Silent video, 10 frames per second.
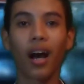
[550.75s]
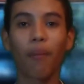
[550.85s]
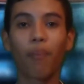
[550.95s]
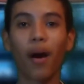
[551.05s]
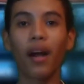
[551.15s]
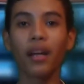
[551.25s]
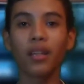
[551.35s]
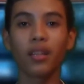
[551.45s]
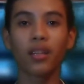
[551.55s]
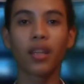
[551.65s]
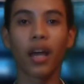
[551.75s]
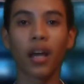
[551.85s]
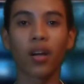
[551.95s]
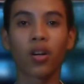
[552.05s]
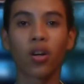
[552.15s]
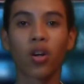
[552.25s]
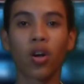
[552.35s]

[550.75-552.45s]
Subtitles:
apparent the